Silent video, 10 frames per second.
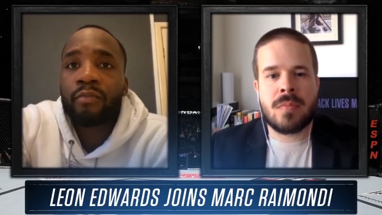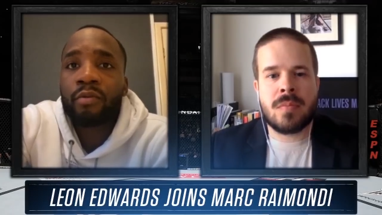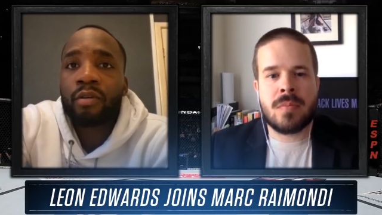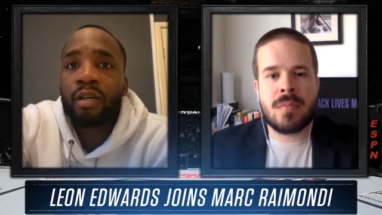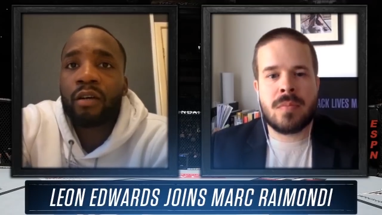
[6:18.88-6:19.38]

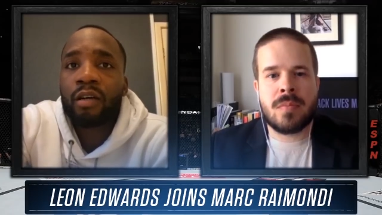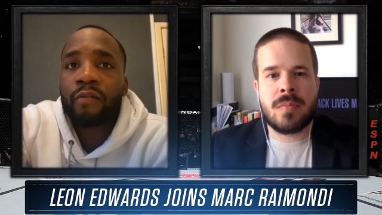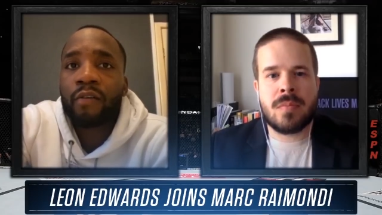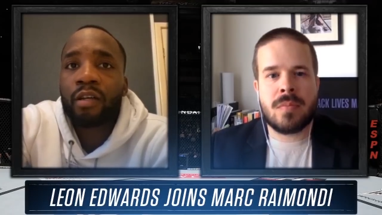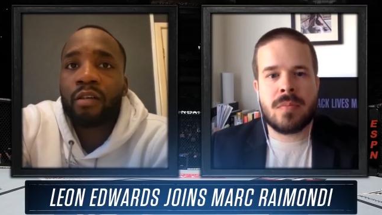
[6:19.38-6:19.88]
Speaker 1: But I
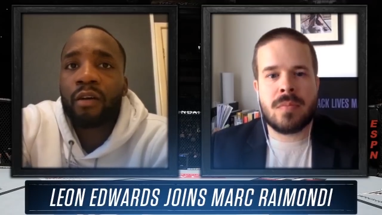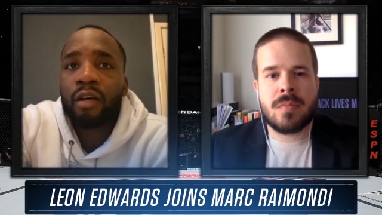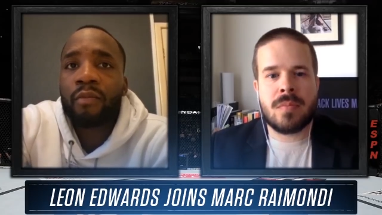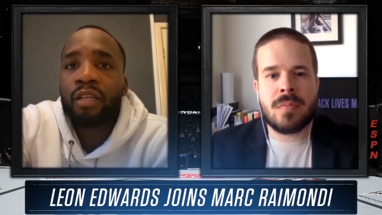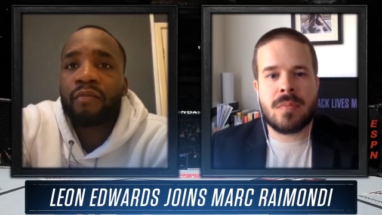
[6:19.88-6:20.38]
I,
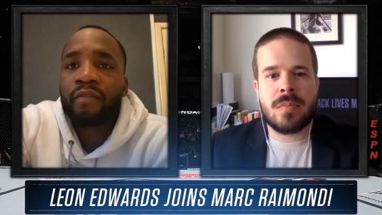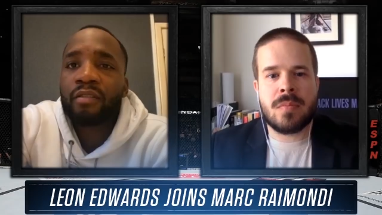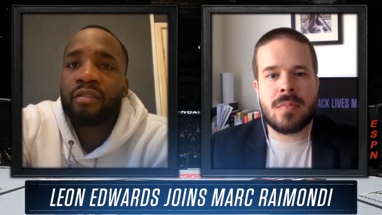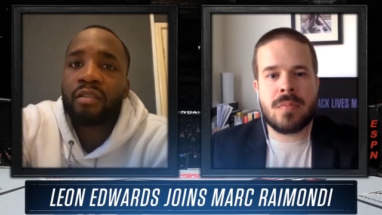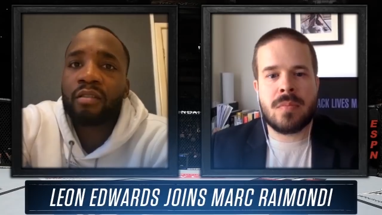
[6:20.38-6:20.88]
I believe
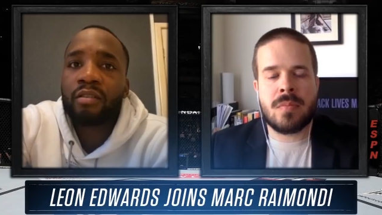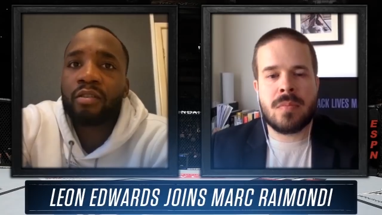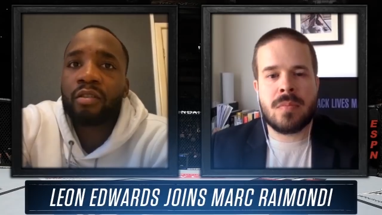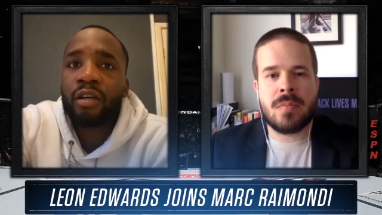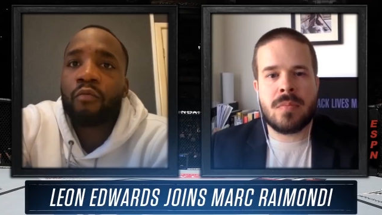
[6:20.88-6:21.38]
he, he
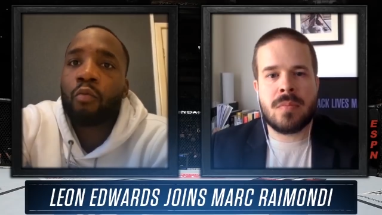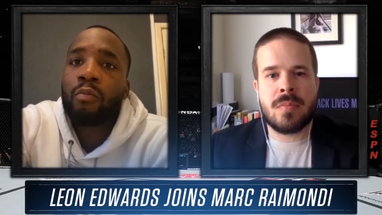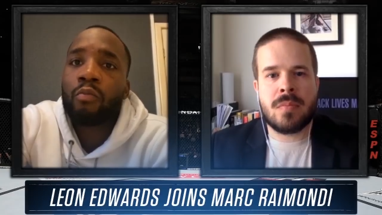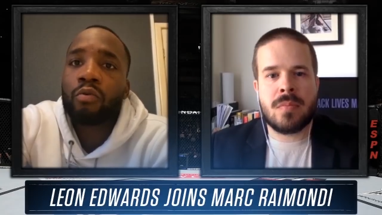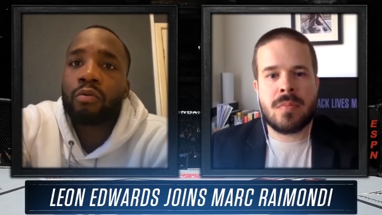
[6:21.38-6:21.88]
should have
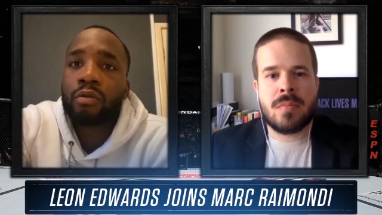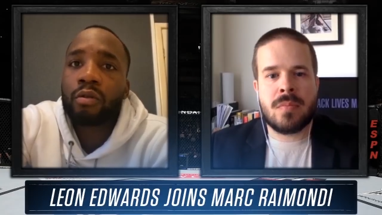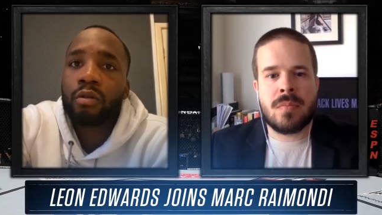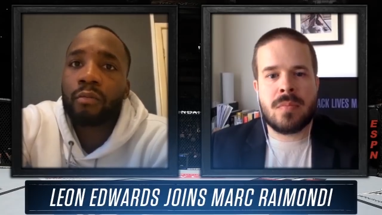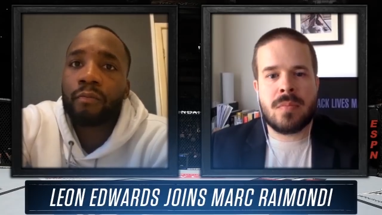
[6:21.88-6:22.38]
one more
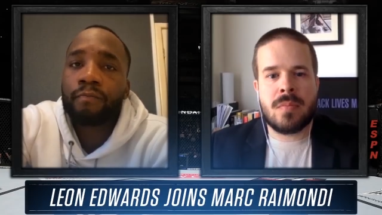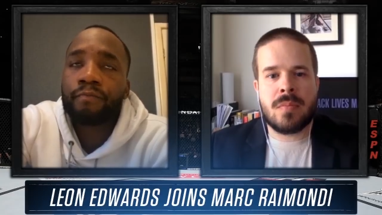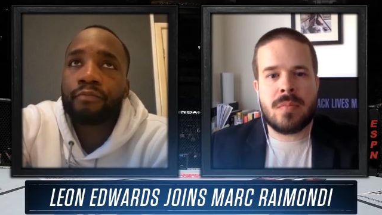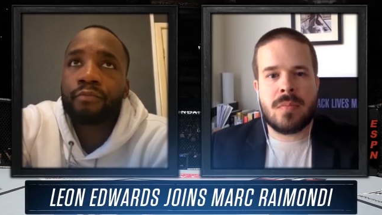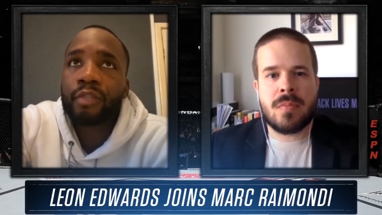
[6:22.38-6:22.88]
um
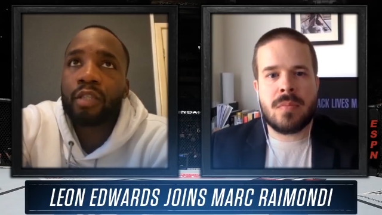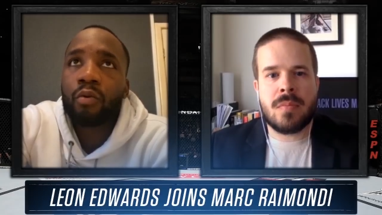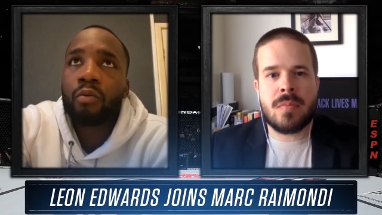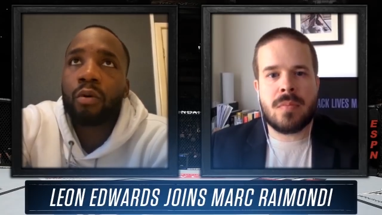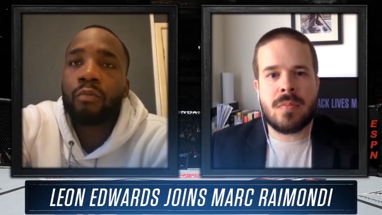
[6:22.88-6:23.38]

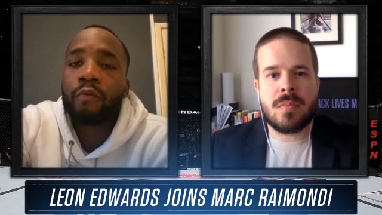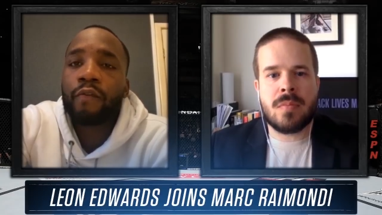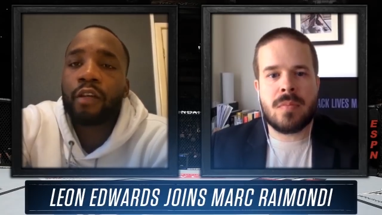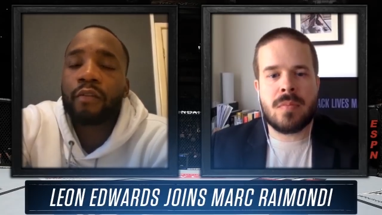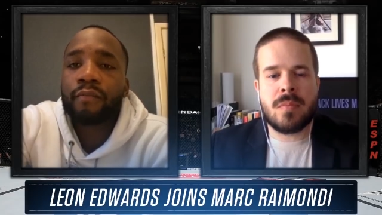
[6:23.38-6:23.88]
one one more
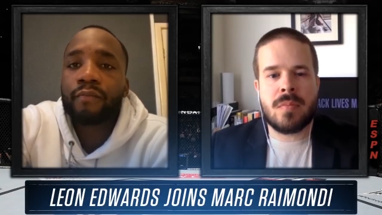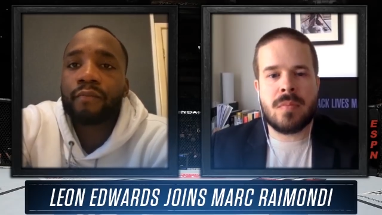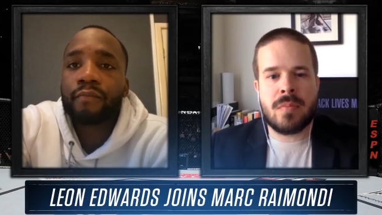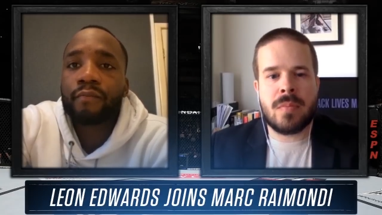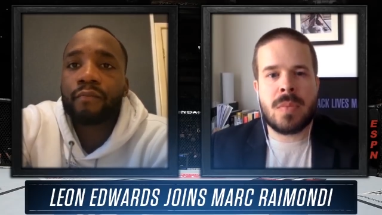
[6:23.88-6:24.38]
fight.
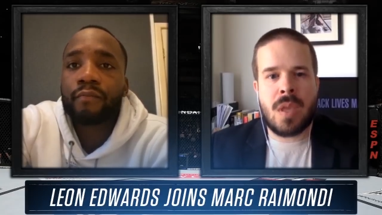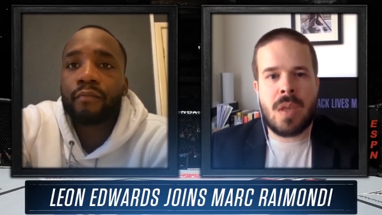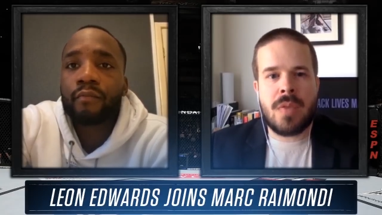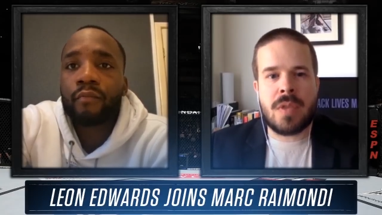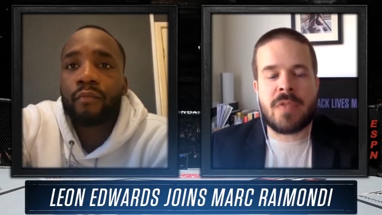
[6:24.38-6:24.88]

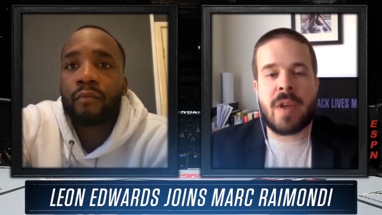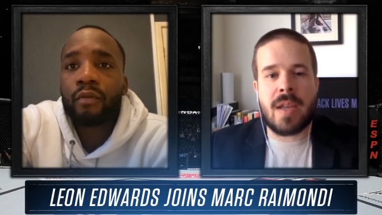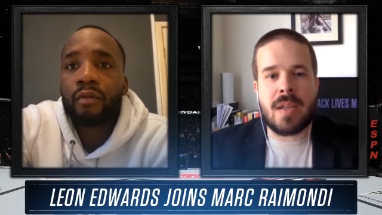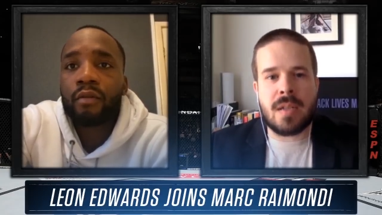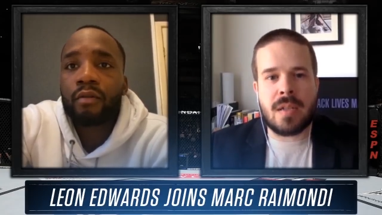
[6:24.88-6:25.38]
Speaker 2: This
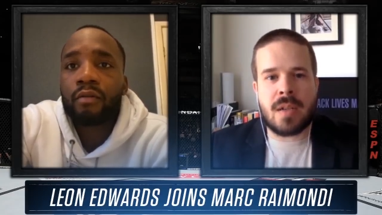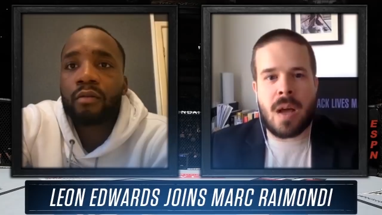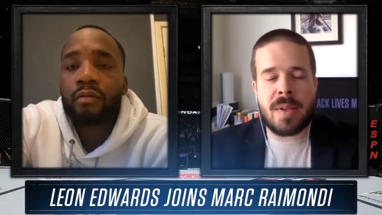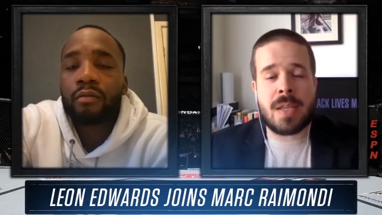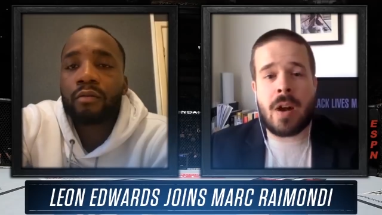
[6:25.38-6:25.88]
fight
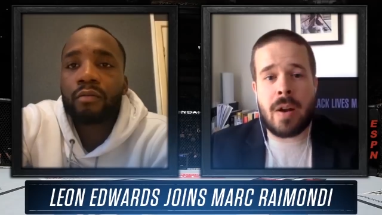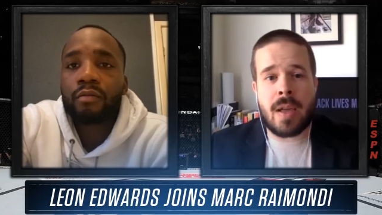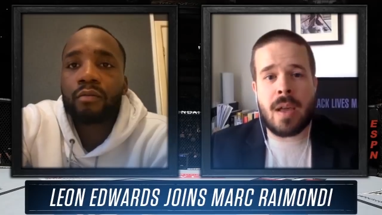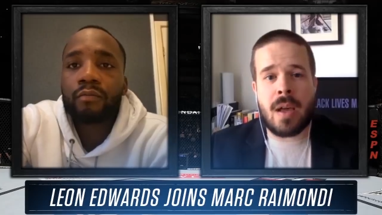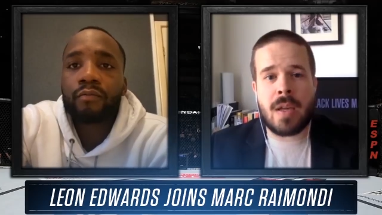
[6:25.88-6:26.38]
um, on
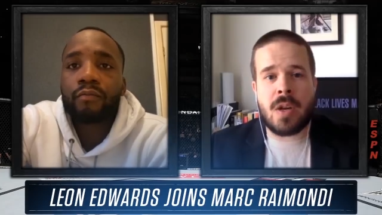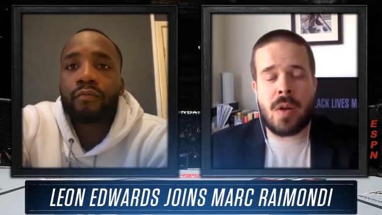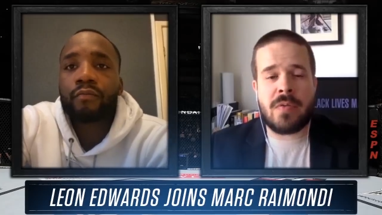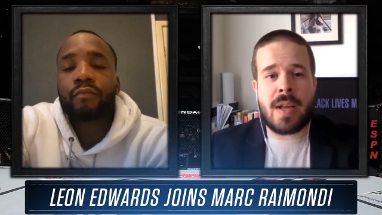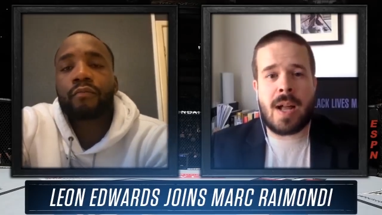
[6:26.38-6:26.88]
Saturday, uh, you know,
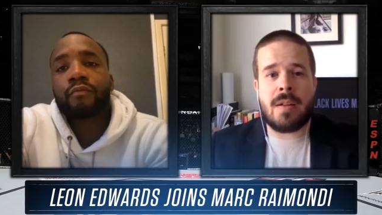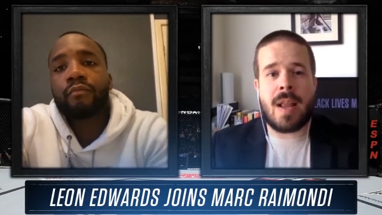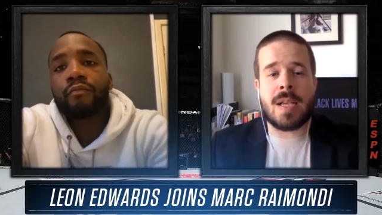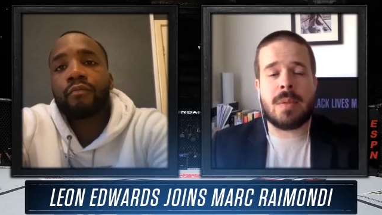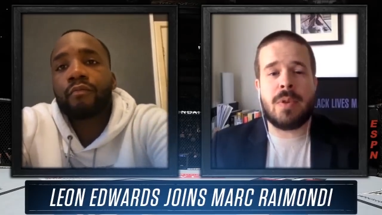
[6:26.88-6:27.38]
on Fight
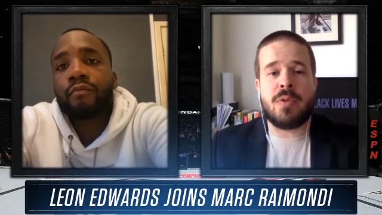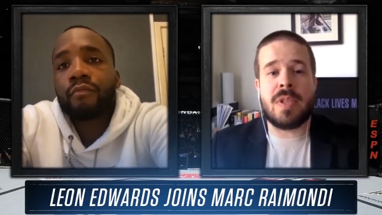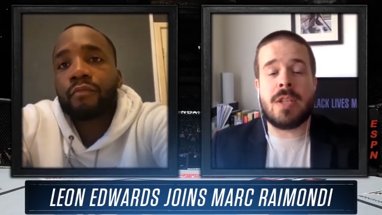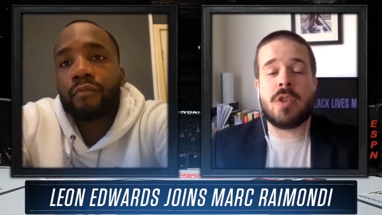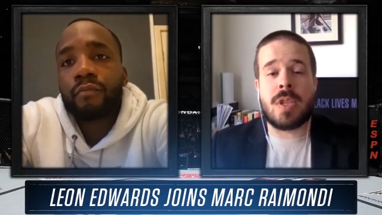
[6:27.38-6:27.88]
Island has to be
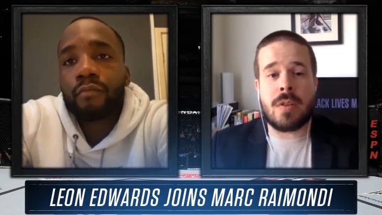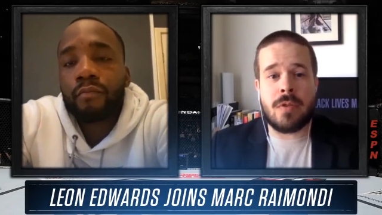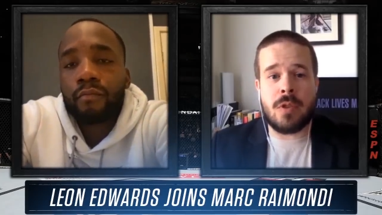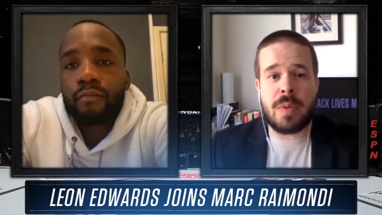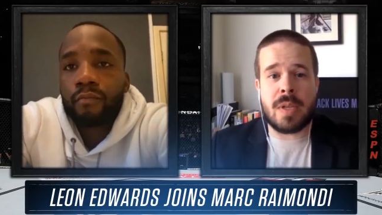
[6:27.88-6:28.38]
really interesting
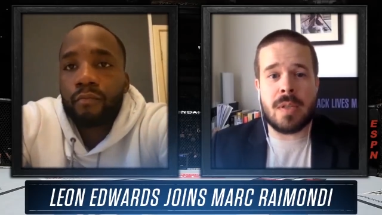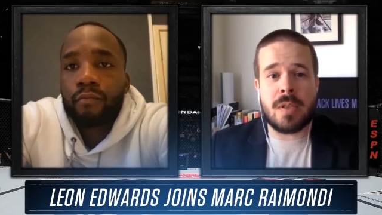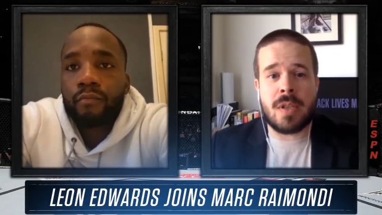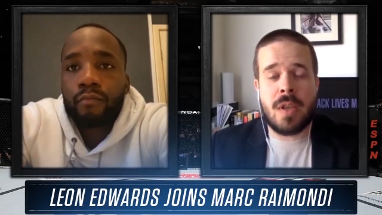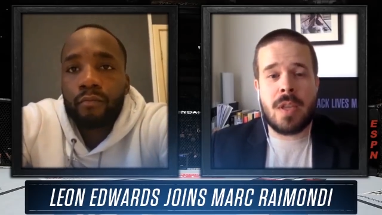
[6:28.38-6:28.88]
for you
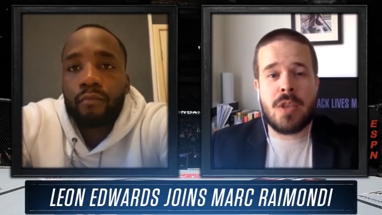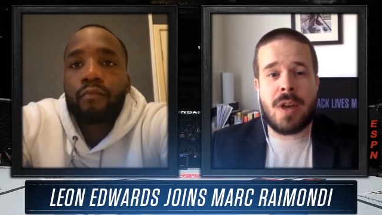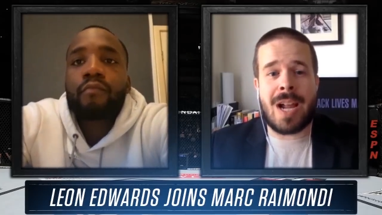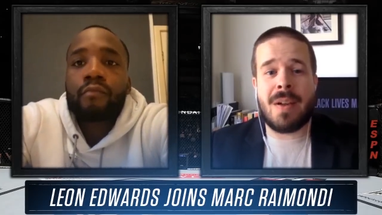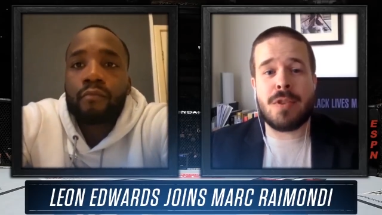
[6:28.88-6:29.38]
because you
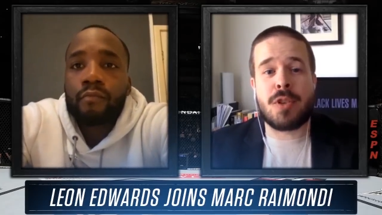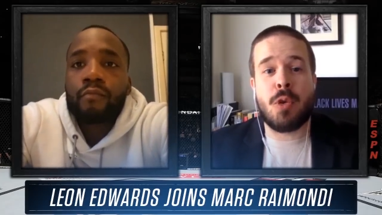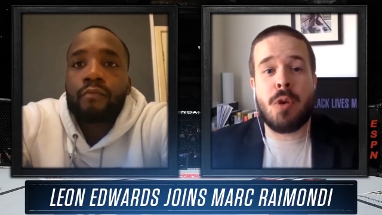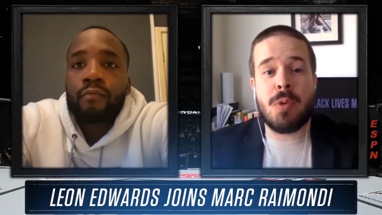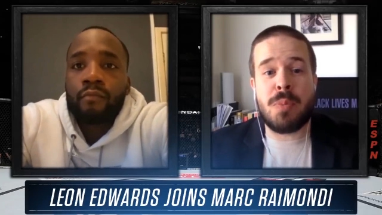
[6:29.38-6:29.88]
kind of have a
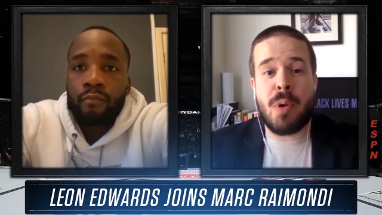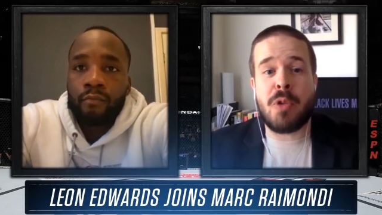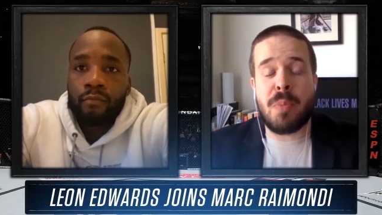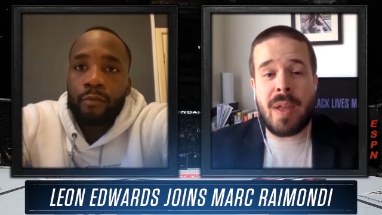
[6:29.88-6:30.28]
story with both